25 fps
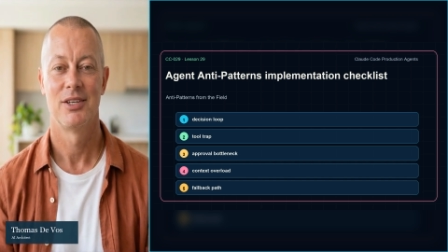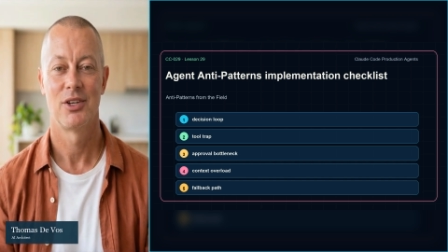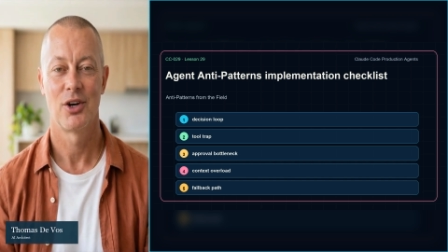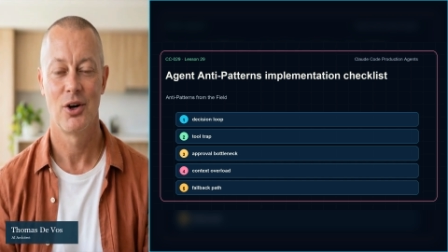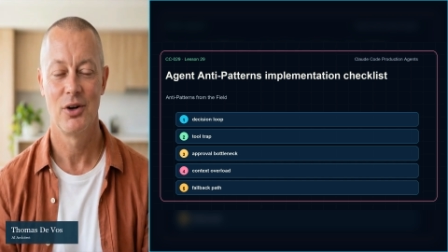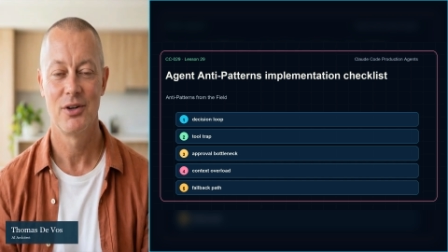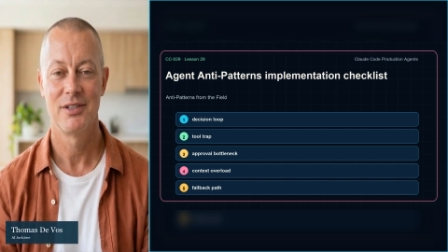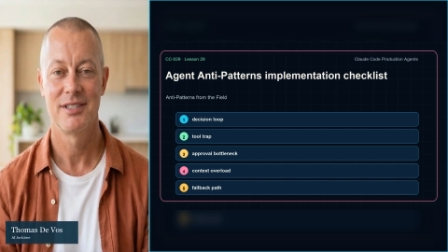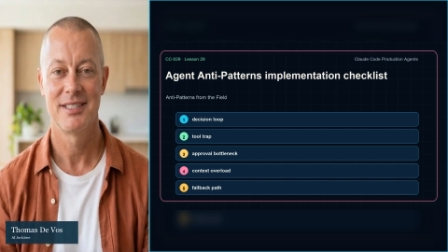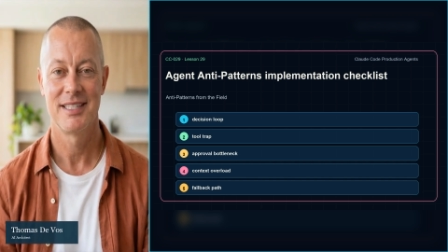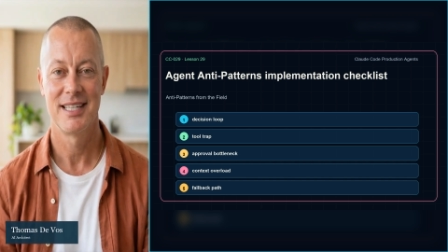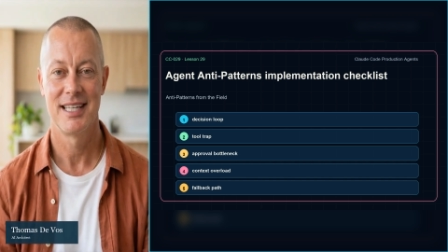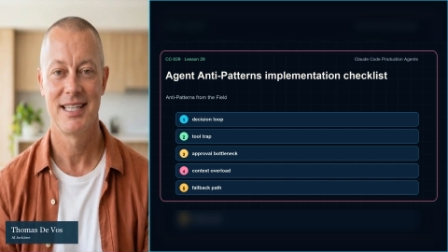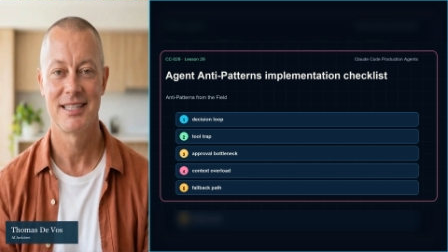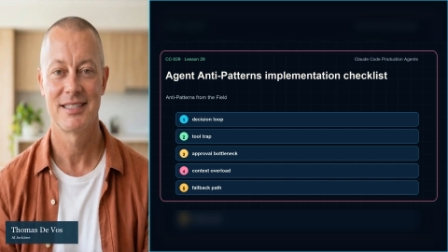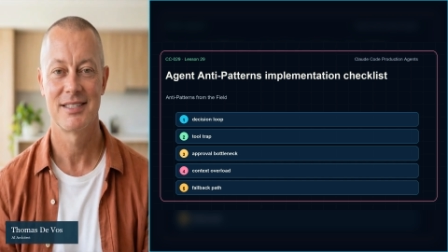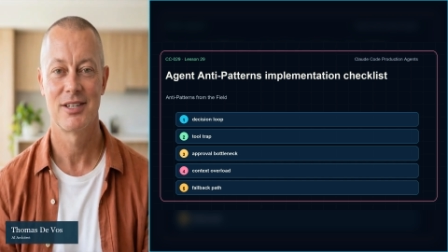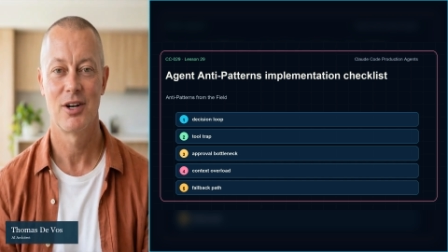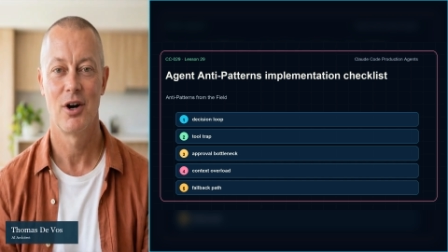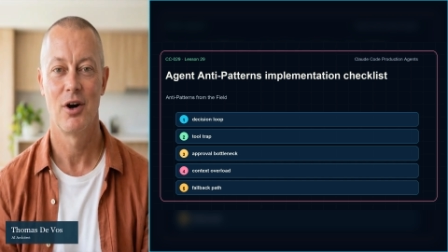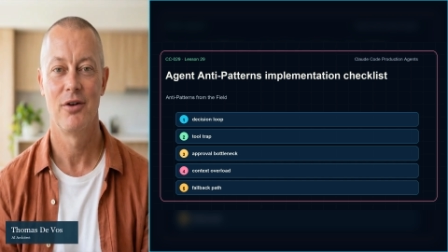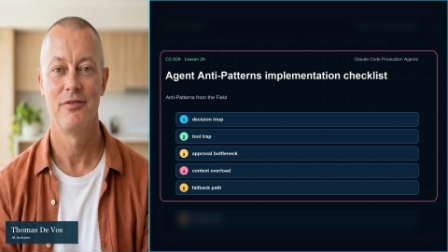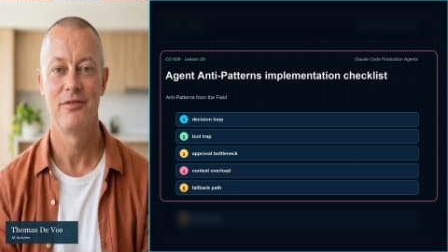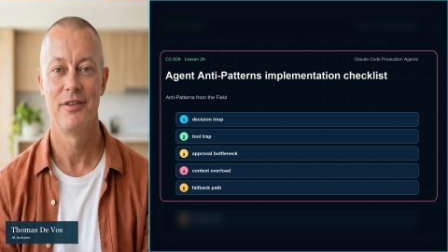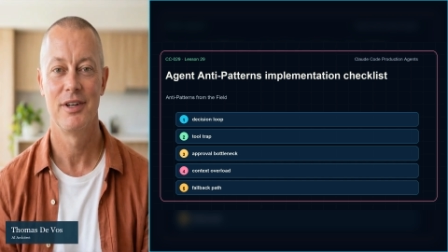
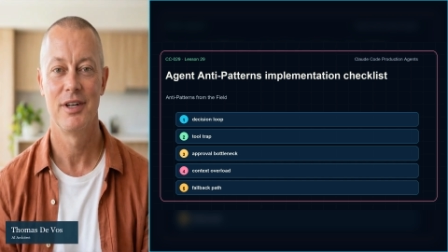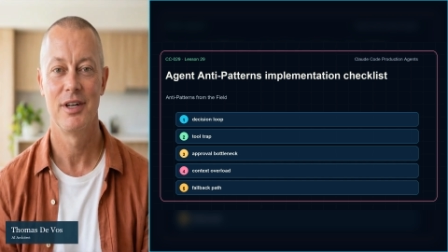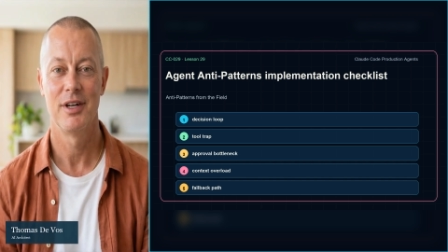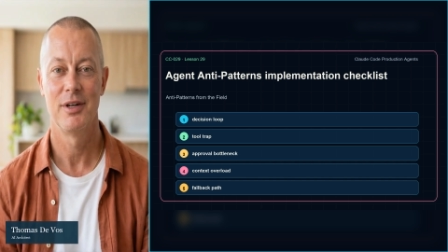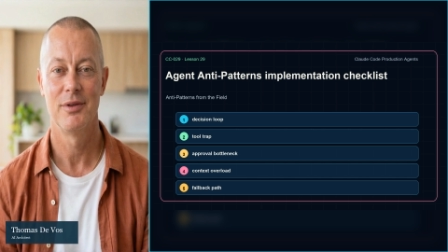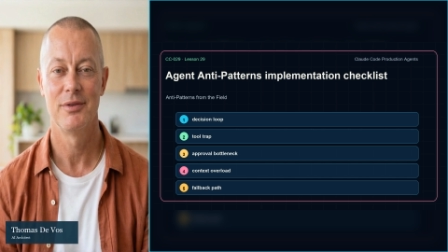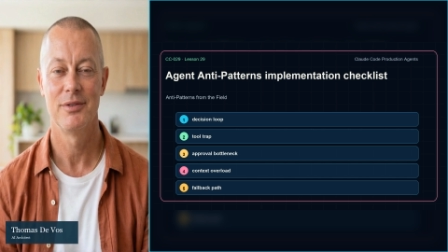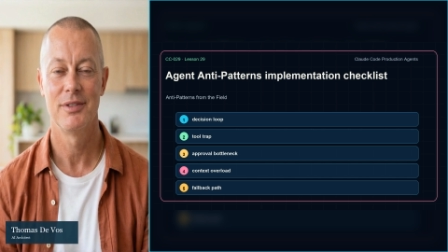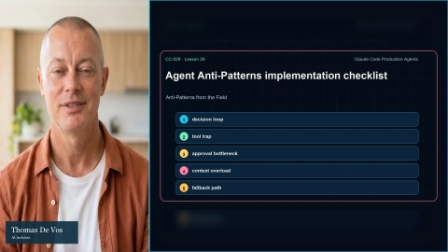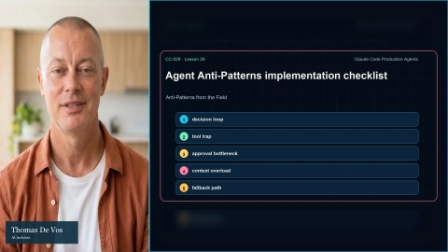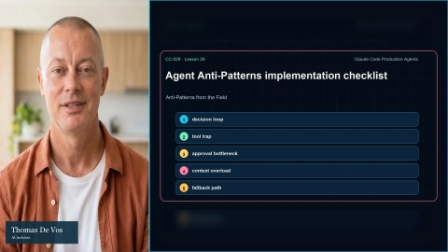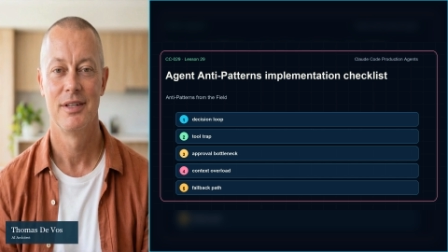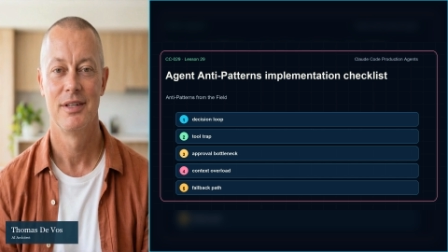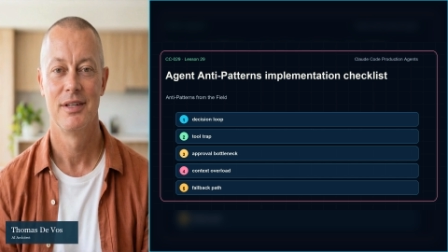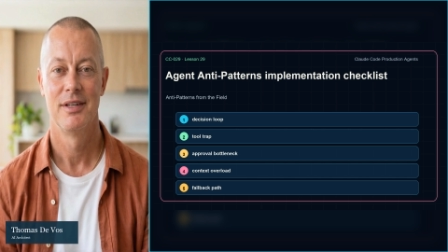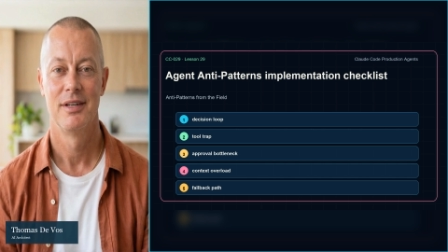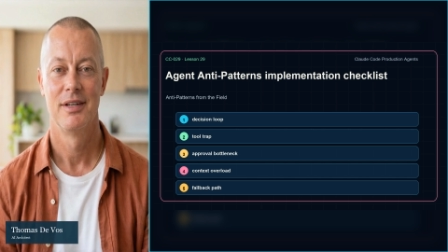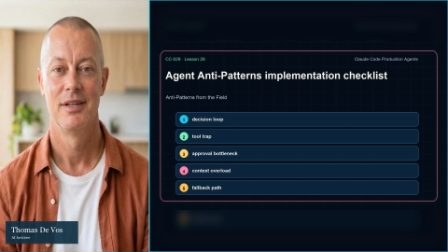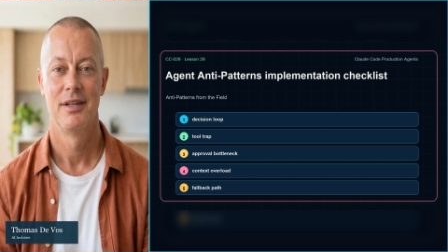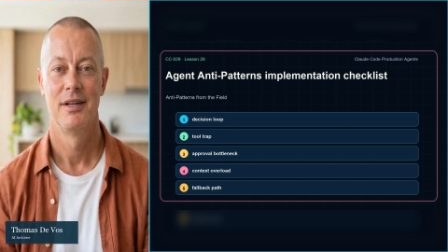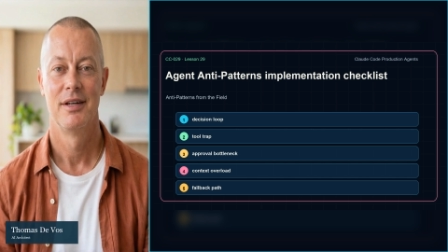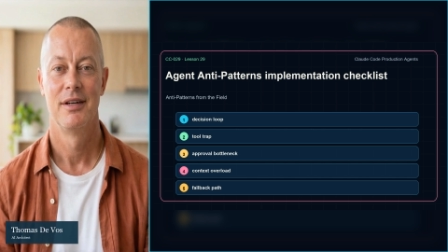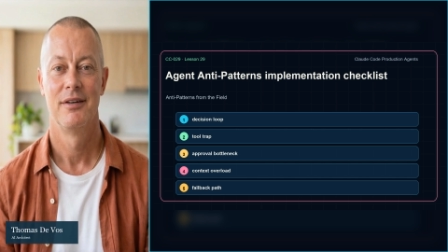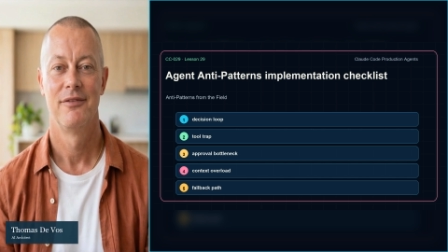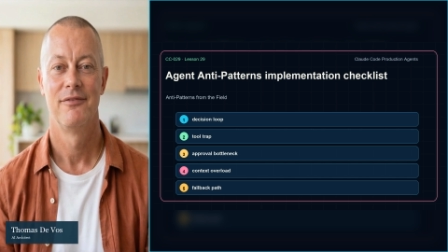context overload,
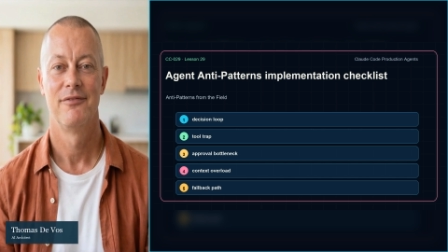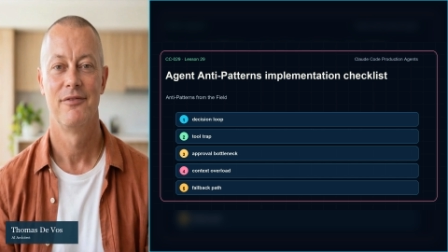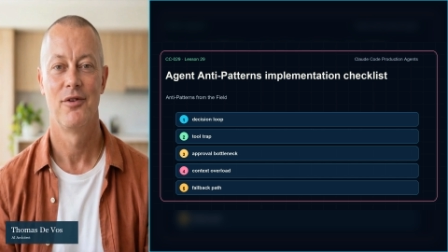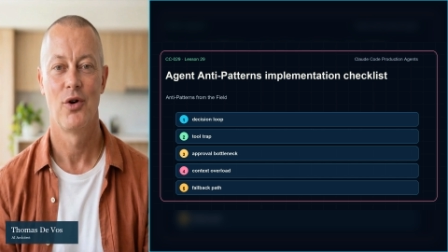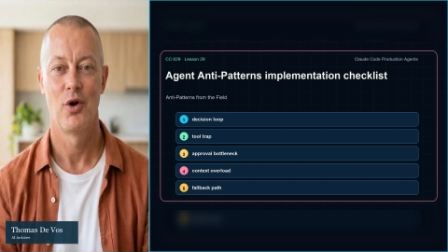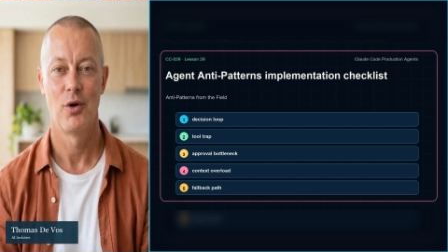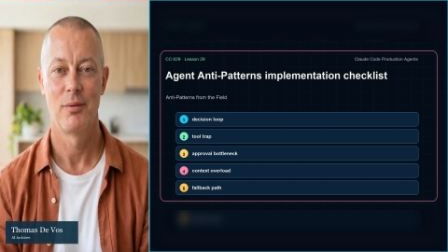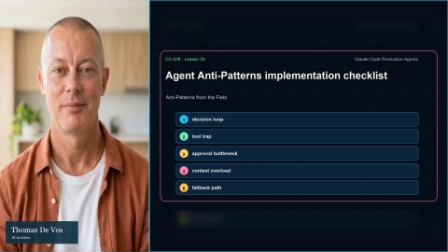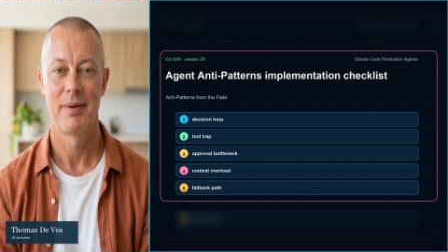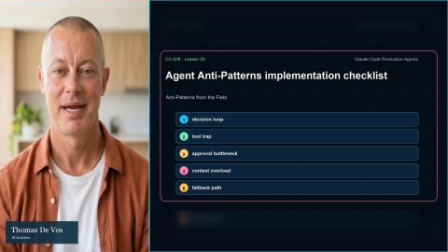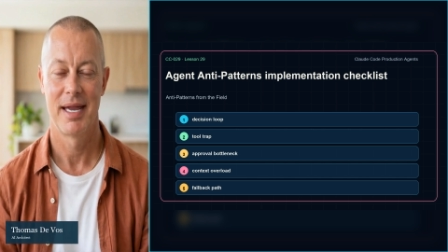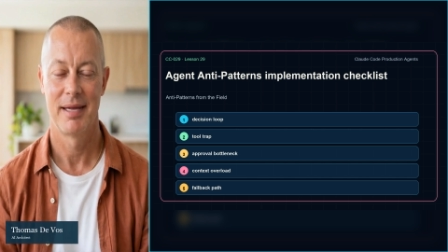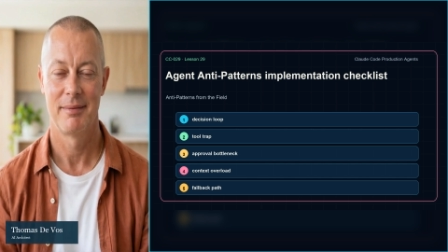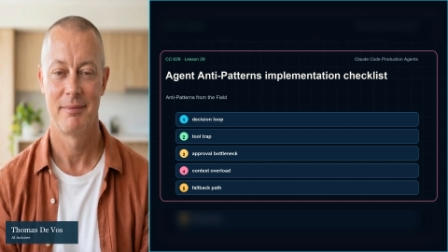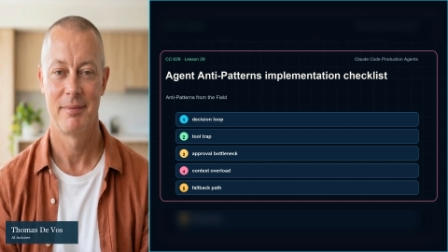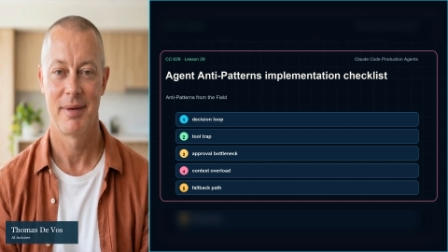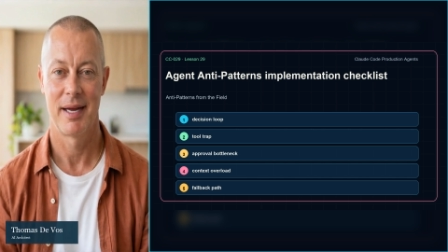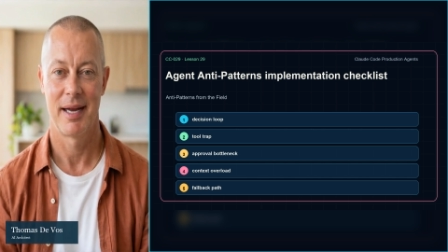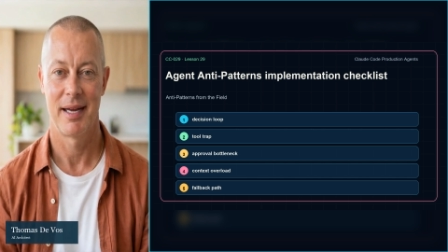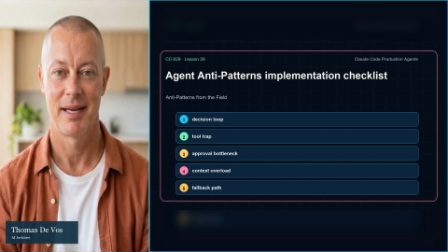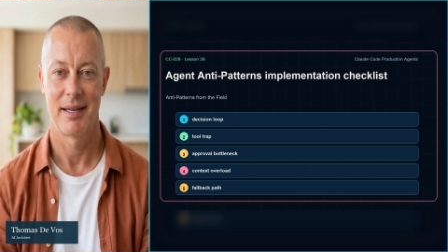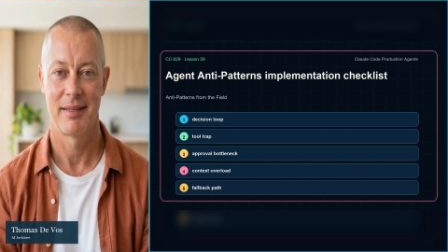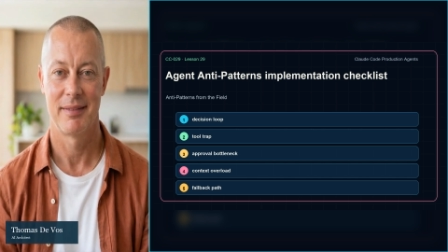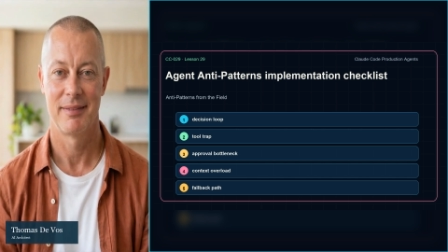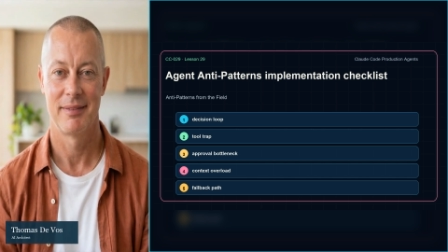fallback
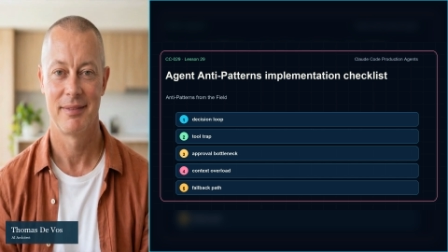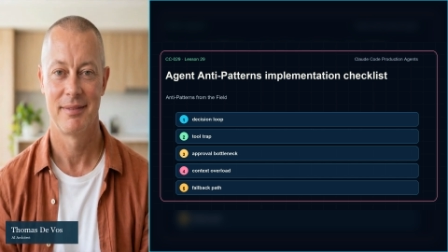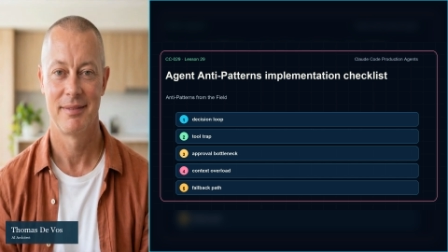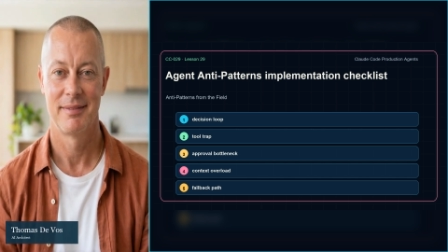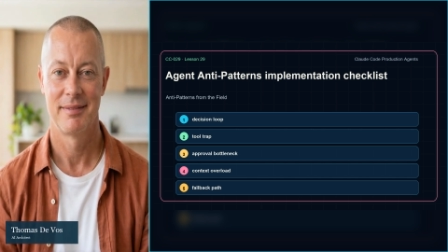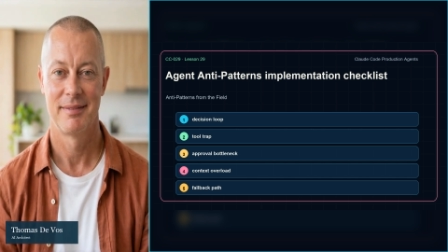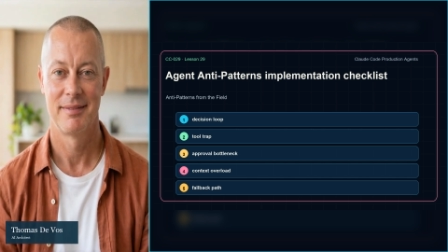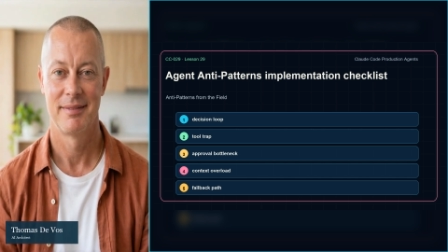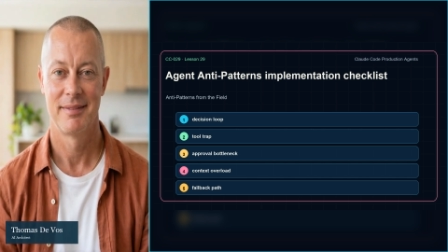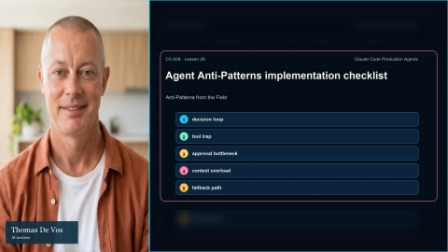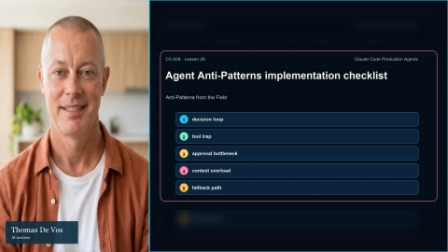path.